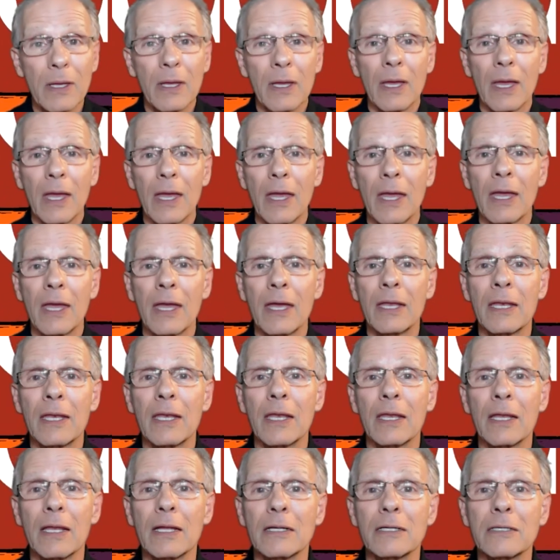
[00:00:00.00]

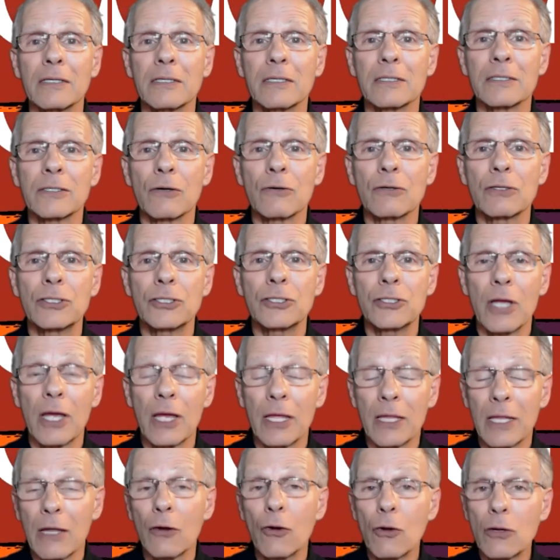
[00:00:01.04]
And so
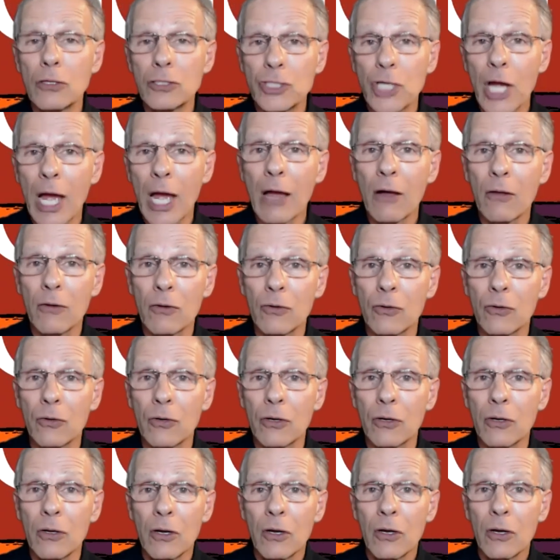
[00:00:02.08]
her
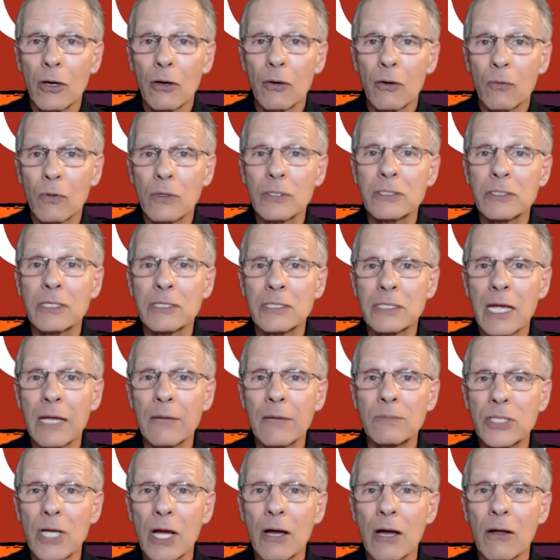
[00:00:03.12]
childhood was the
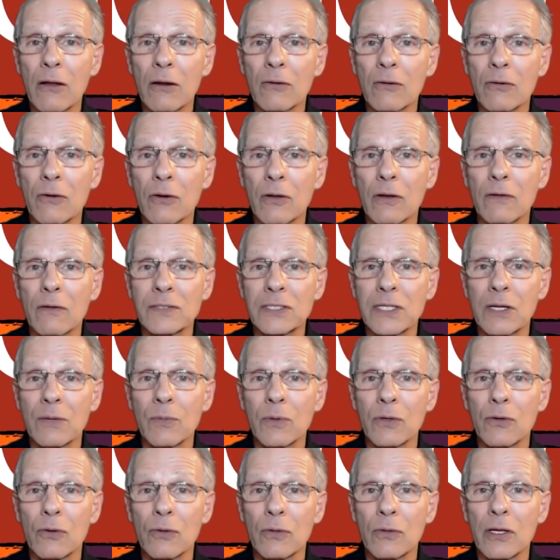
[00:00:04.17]
same childhood of
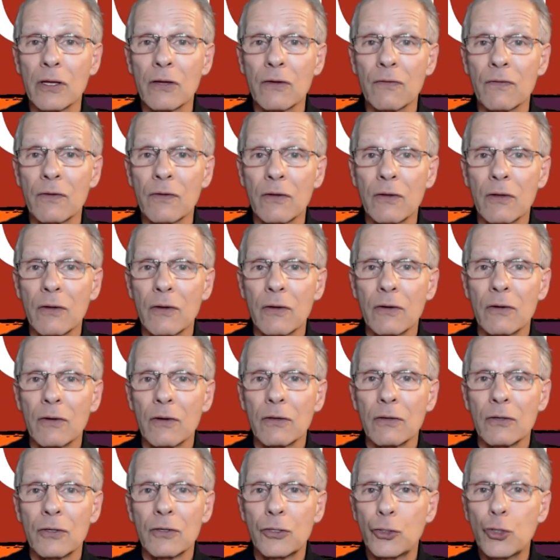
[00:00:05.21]
someone who lived
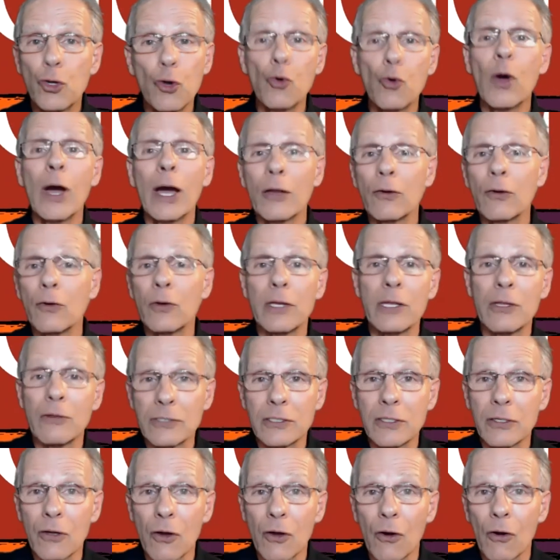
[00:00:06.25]
200
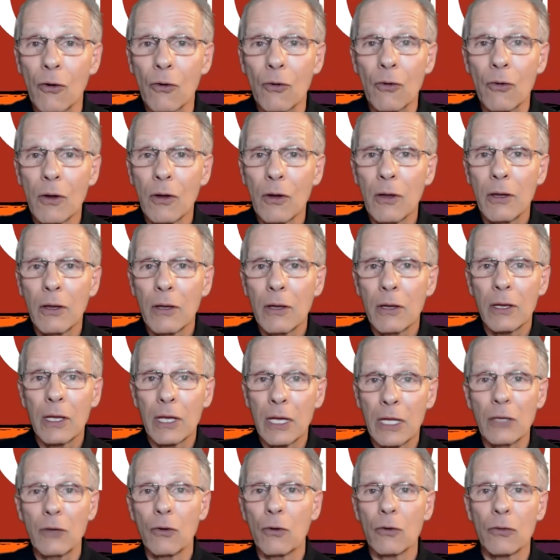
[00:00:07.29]
years ago
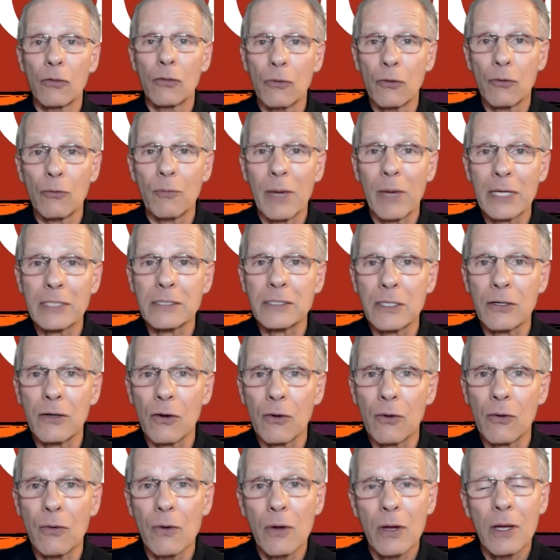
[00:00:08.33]
in northern New
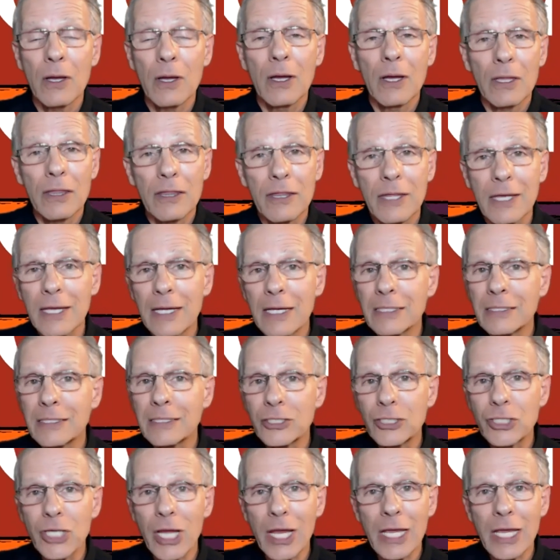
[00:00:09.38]
Mexico. Things
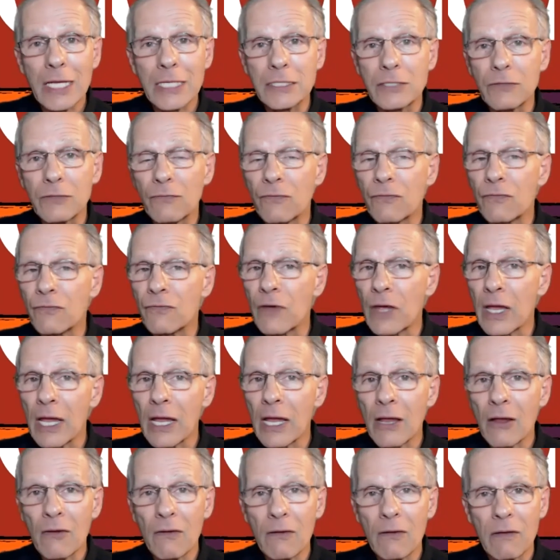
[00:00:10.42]
changed
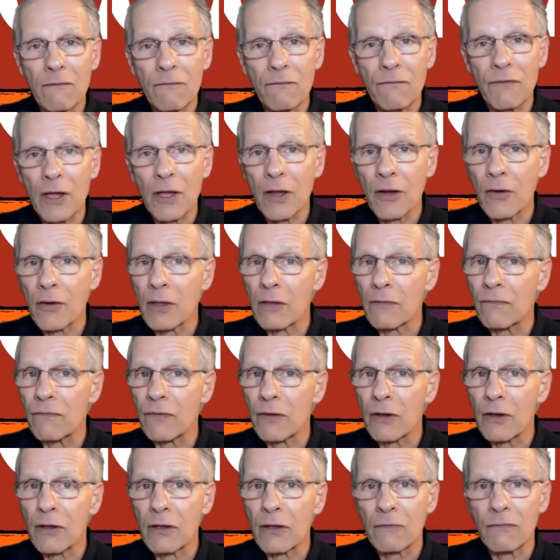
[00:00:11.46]
very, very,
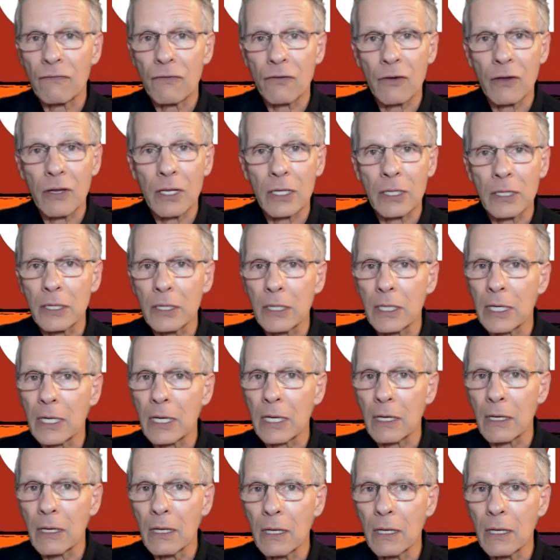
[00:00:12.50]
very, very little